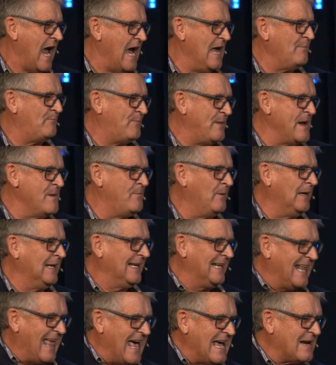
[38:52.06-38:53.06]
and
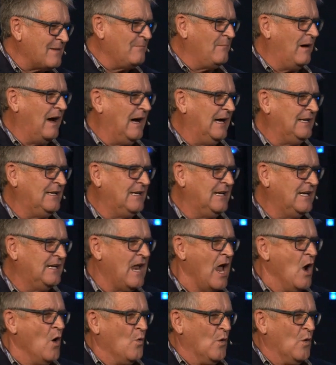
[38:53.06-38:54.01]
people like-minded